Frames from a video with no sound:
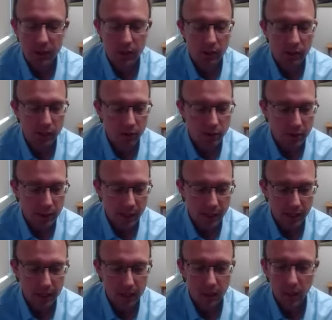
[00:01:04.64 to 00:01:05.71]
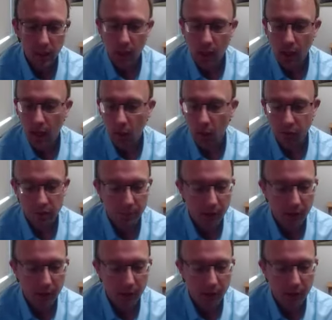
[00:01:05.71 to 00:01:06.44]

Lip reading: helical scan, when the